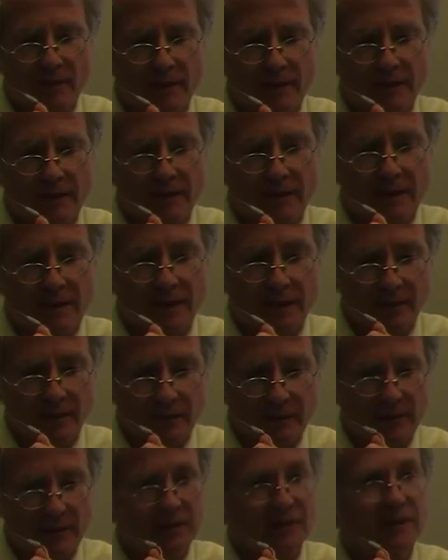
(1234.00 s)
the
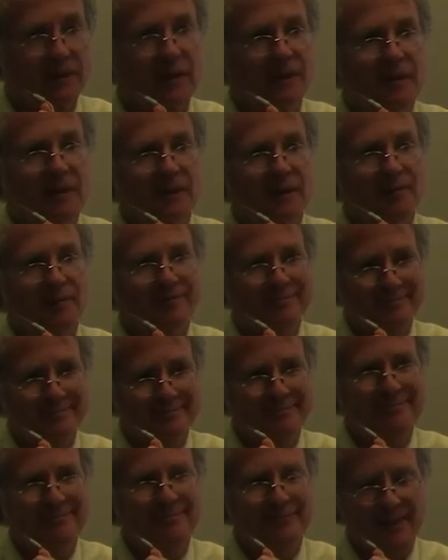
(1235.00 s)
declaration,
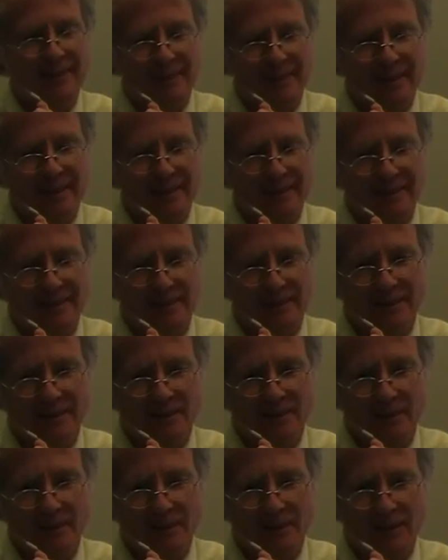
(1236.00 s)
and
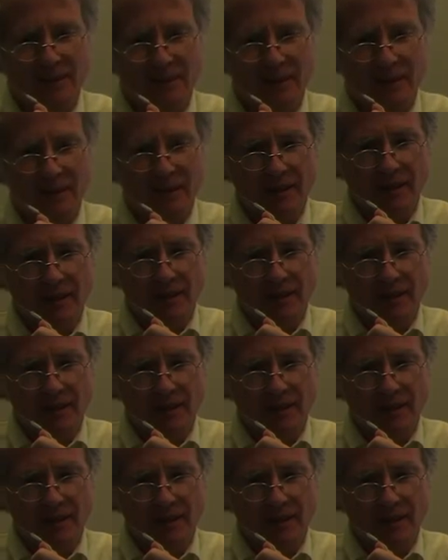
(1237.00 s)
this was